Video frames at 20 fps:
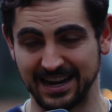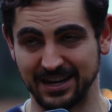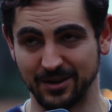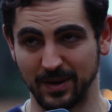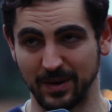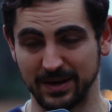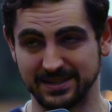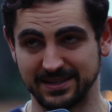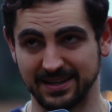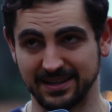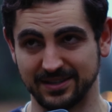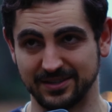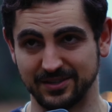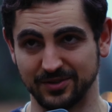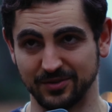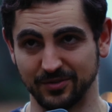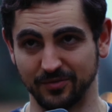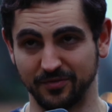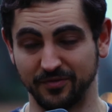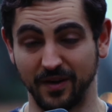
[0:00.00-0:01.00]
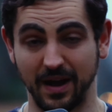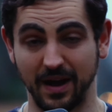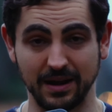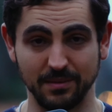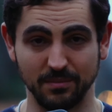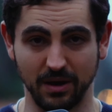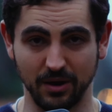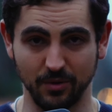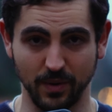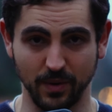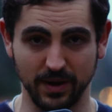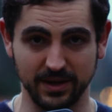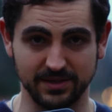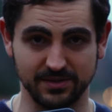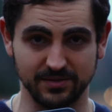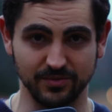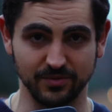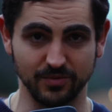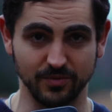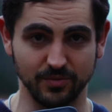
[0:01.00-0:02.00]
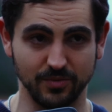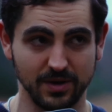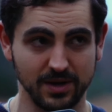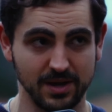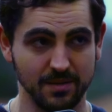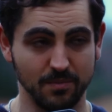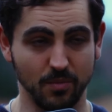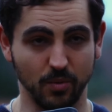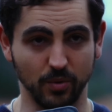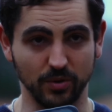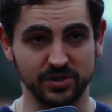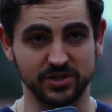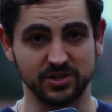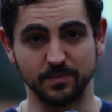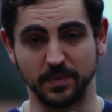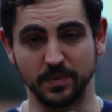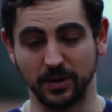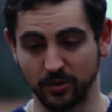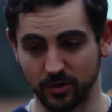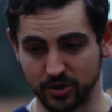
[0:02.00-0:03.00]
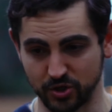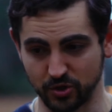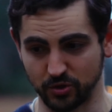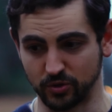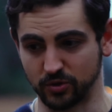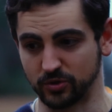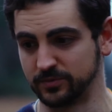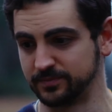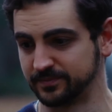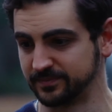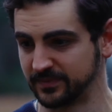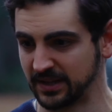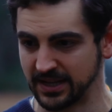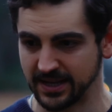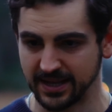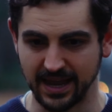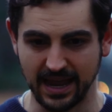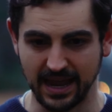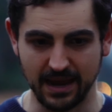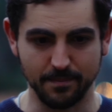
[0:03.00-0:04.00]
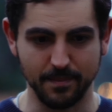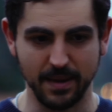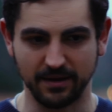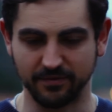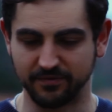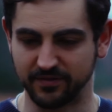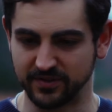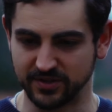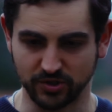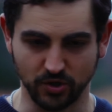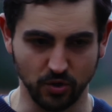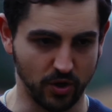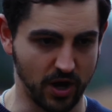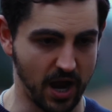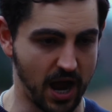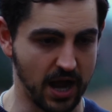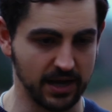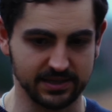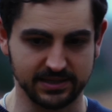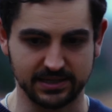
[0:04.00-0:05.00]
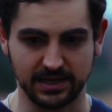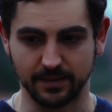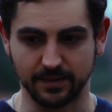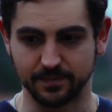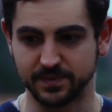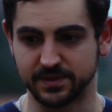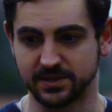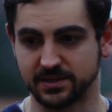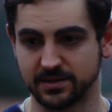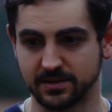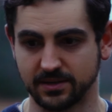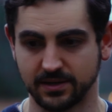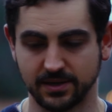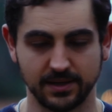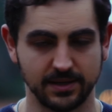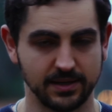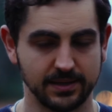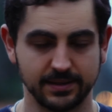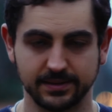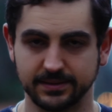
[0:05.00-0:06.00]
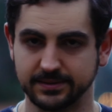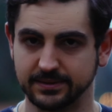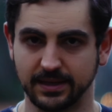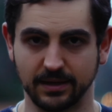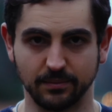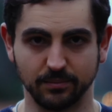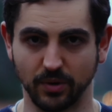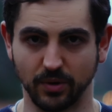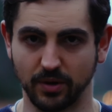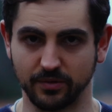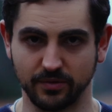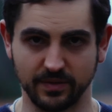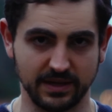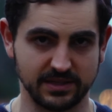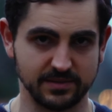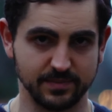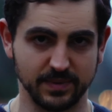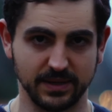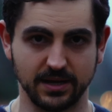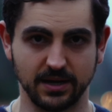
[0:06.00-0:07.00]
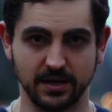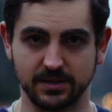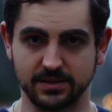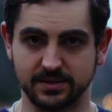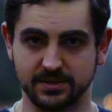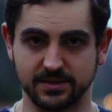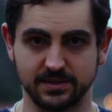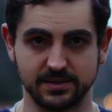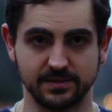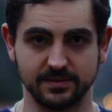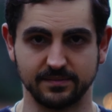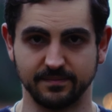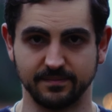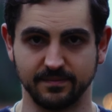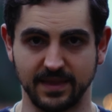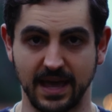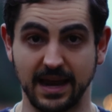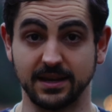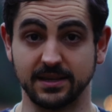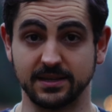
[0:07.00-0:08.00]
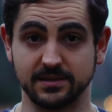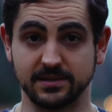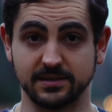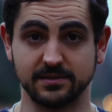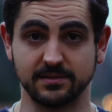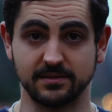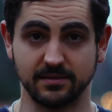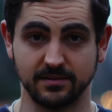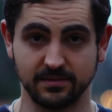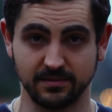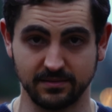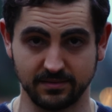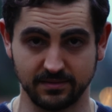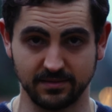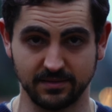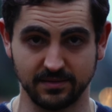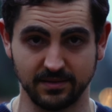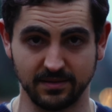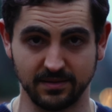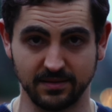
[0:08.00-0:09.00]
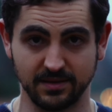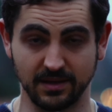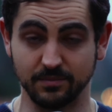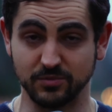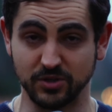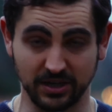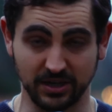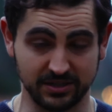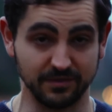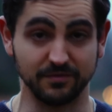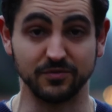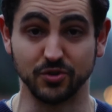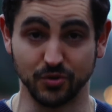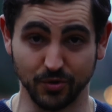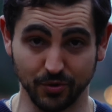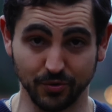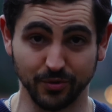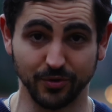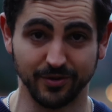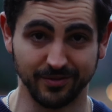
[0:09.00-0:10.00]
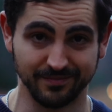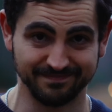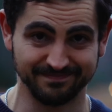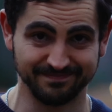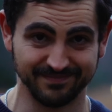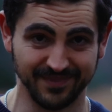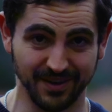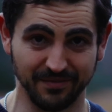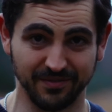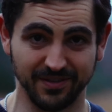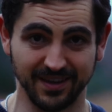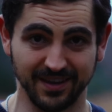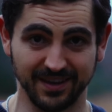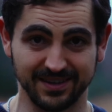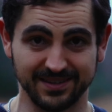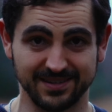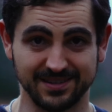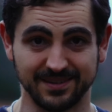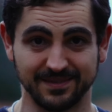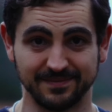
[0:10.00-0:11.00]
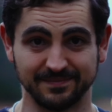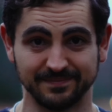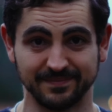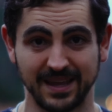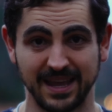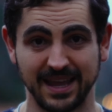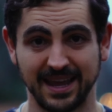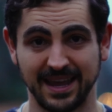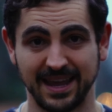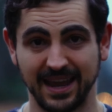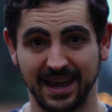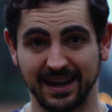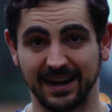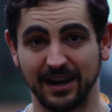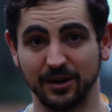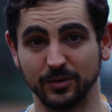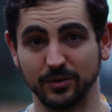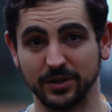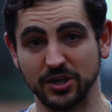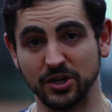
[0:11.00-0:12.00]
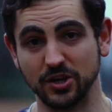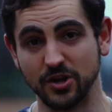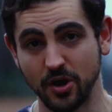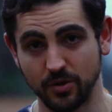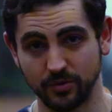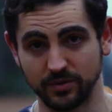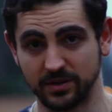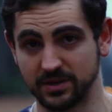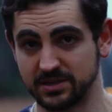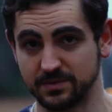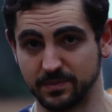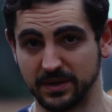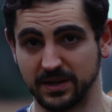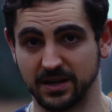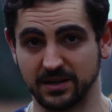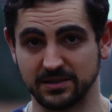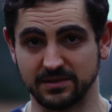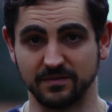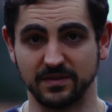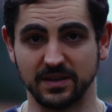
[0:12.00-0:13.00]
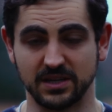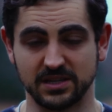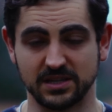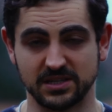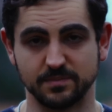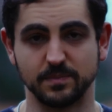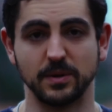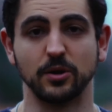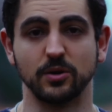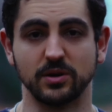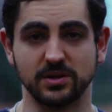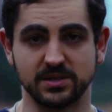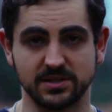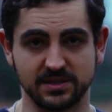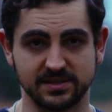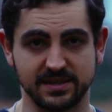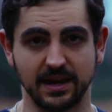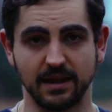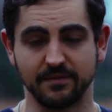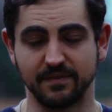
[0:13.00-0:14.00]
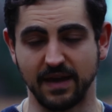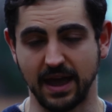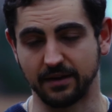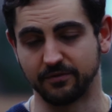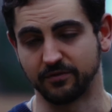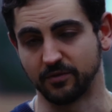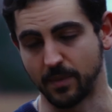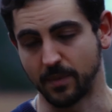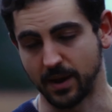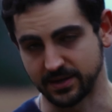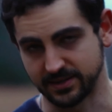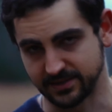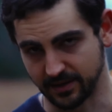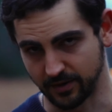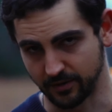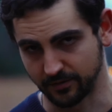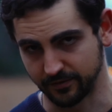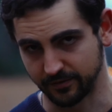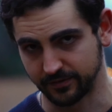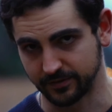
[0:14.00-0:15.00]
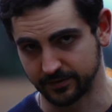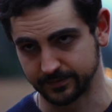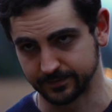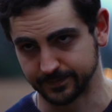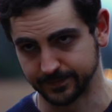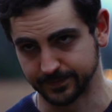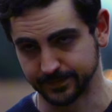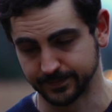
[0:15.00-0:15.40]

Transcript: I know I tend to find my way to more spiritual and metaphysical concepts. And brother, that's because that is the objective truth of things. And I only know this because of the experiences that I've had for myself.